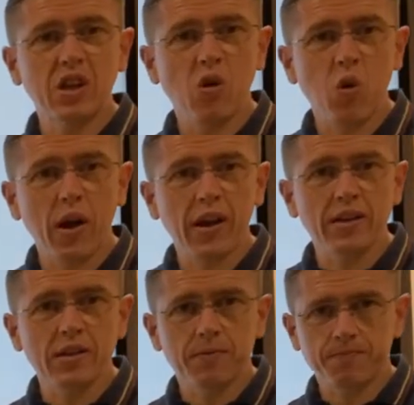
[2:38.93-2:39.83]

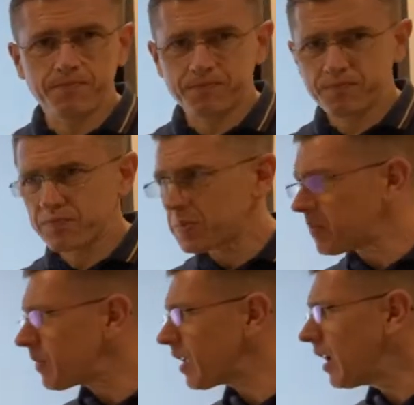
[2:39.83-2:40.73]
quid.
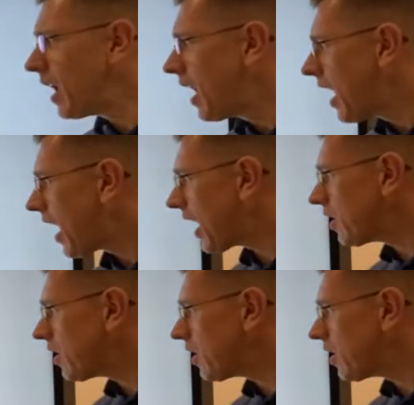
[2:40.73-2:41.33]
And